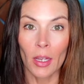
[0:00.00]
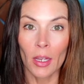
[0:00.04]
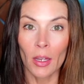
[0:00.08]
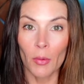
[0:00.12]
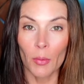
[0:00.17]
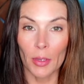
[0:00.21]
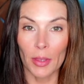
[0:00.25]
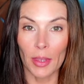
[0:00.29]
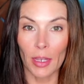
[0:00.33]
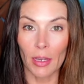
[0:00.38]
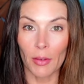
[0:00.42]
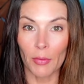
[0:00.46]

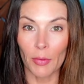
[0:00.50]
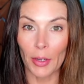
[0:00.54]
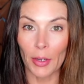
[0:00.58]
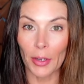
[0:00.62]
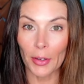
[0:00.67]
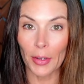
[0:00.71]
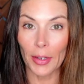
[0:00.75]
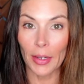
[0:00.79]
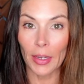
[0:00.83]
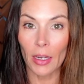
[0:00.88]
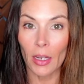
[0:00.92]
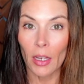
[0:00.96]
with a
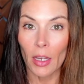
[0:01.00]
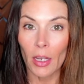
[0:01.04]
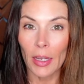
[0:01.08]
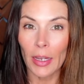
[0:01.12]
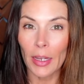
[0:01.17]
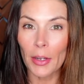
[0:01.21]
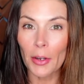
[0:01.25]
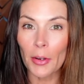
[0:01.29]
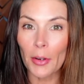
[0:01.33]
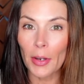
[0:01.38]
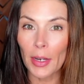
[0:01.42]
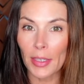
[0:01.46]
very
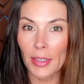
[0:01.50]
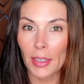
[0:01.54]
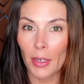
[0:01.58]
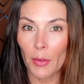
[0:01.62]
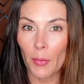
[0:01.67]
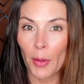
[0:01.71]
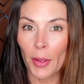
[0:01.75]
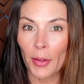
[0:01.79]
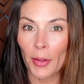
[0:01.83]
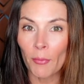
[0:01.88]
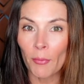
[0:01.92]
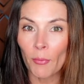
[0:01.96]
interesting
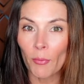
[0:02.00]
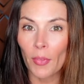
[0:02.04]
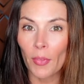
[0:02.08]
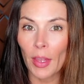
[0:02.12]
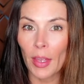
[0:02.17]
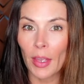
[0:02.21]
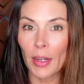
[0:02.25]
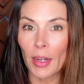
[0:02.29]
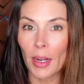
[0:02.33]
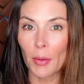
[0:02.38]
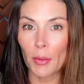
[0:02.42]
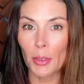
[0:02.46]
one
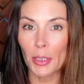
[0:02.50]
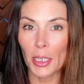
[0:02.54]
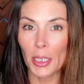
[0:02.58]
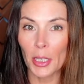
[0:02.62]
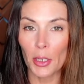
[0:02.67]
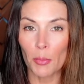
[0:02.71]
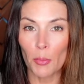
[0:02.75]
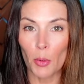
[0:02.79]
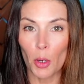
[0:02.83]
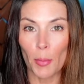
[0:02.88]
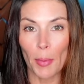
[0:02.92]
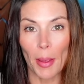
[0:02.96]
and I will tell
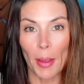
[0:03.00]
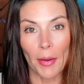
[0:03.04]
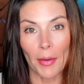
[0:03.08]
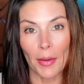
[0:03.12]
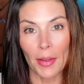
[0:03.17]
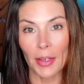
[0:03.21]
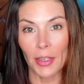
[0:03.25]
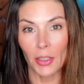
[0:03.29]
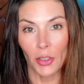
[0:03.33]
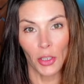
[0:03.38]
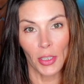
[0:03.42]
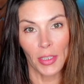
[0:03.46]
you more about
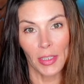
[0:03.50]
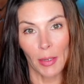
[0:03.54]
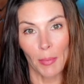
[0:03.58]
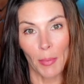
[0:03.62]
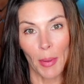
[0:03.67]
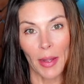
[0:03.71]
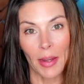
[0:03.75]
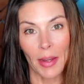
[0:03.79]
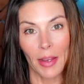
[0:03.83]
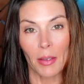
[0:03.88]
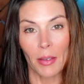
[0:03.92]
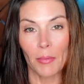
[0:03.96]
it in just a minute.